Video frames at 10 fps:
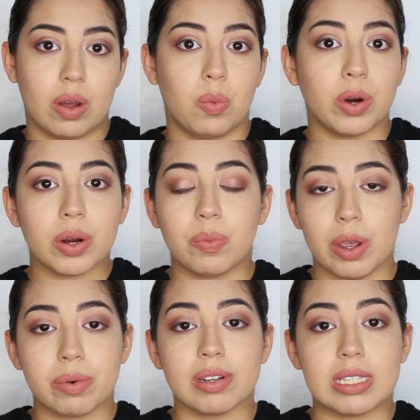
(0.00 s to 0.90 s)
we
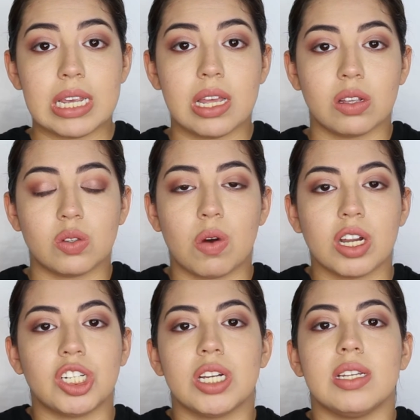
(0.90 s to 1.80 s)
were seeing the
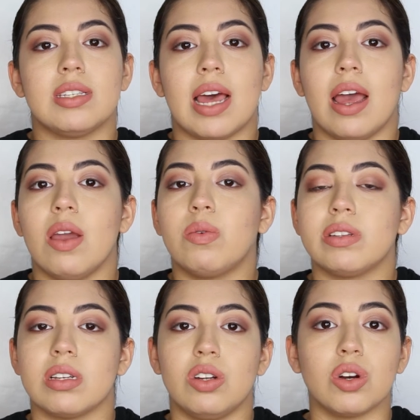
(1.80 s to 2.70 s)
swatches, that it
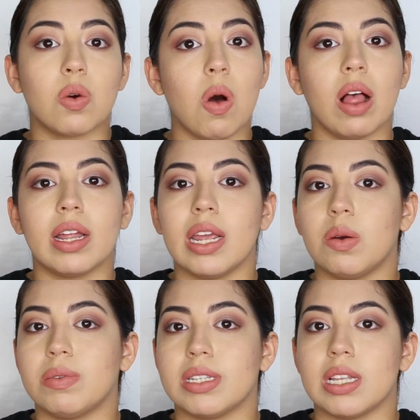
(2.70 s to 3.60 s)
wasn't good quality,
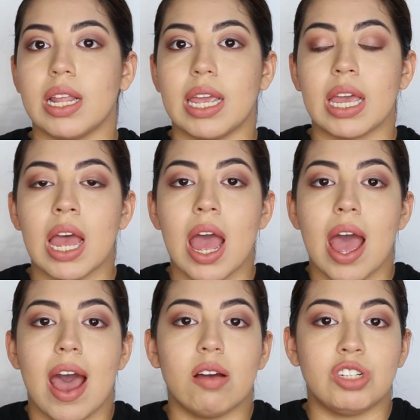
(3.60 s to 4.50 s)
it wasn't like
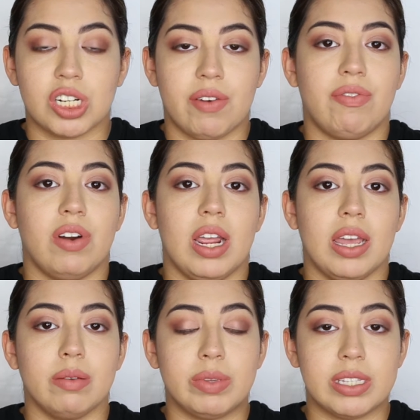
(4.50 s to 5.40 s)
how Jeffree
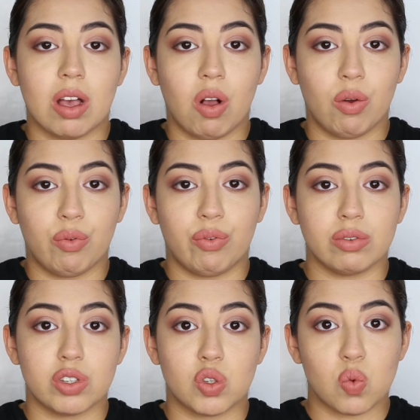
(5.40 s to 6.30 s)
himself
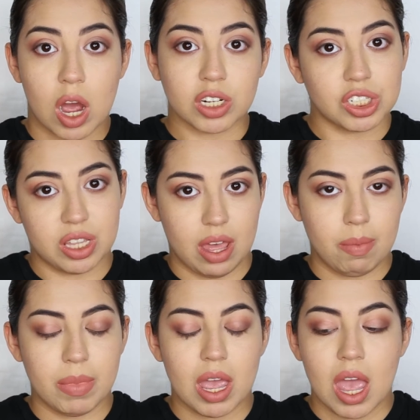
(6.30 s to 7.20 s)
swatched
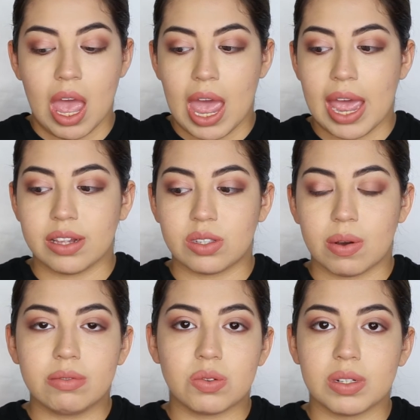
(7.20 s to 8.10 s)
them. And so
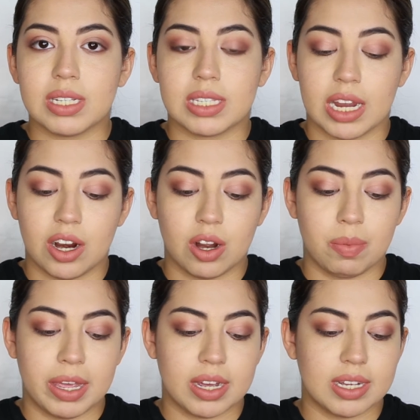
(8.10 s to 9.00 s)
I was really scared
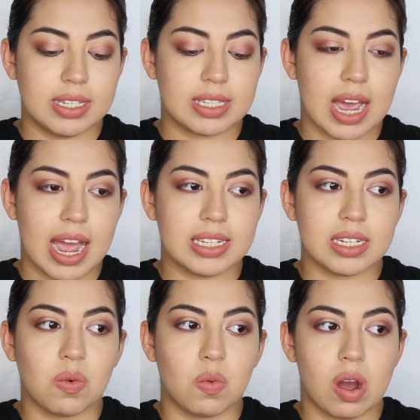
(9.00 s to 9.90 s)
because I
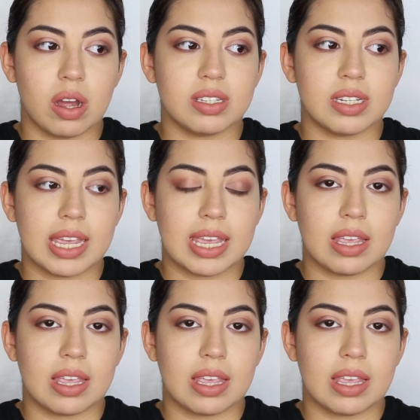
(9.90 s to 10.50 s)
didn't want to